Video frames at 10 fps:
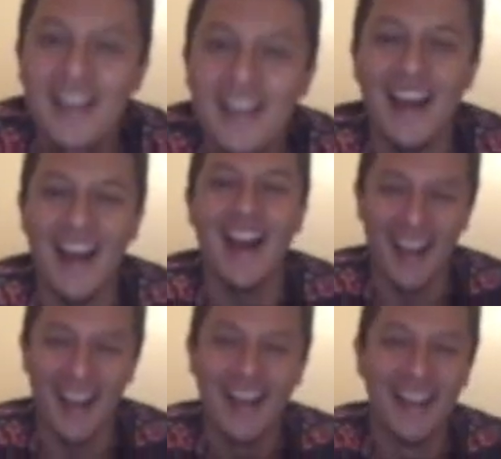
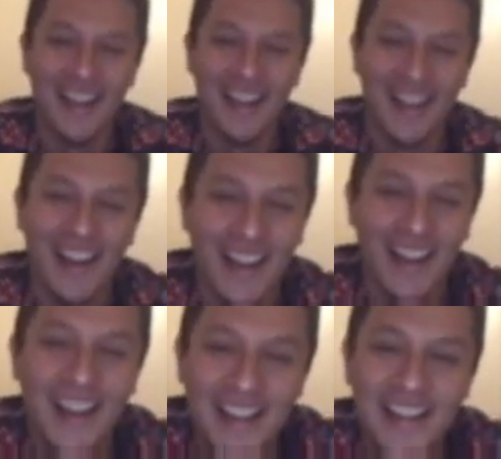
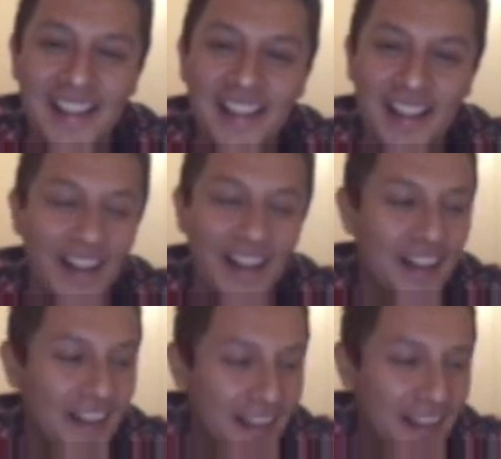
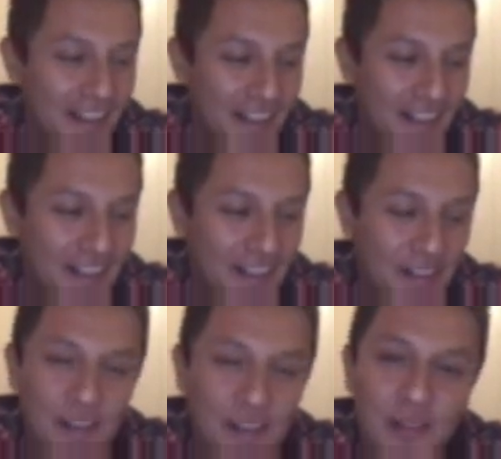
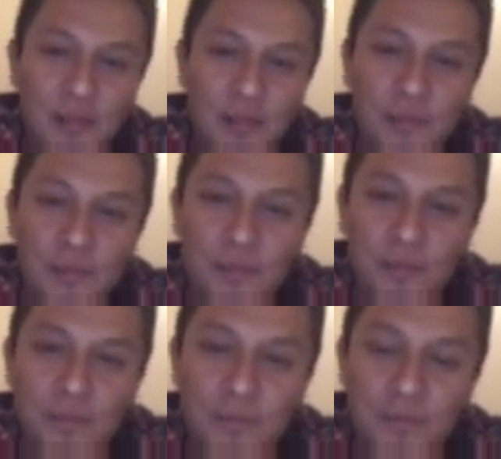
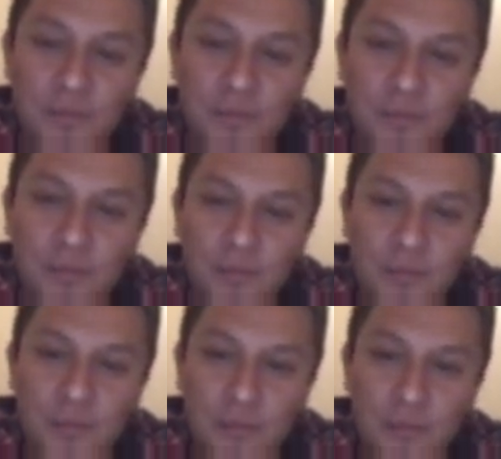
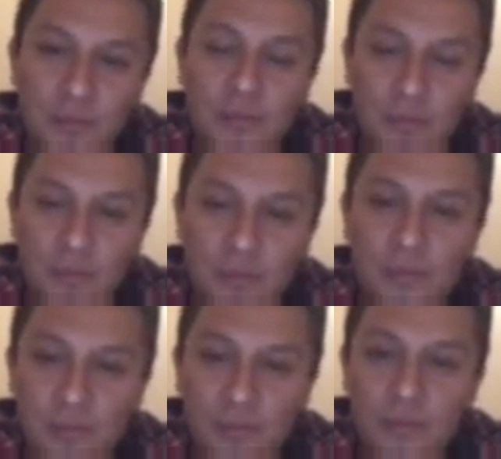
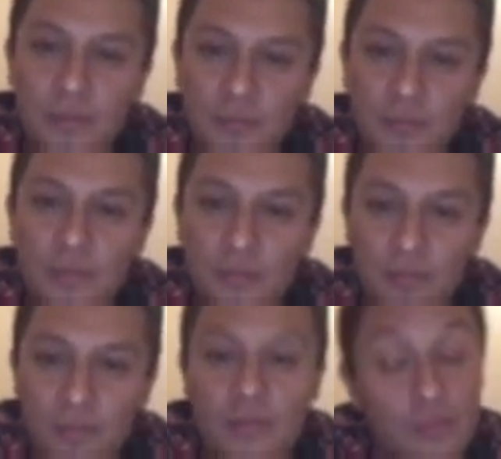[no speech]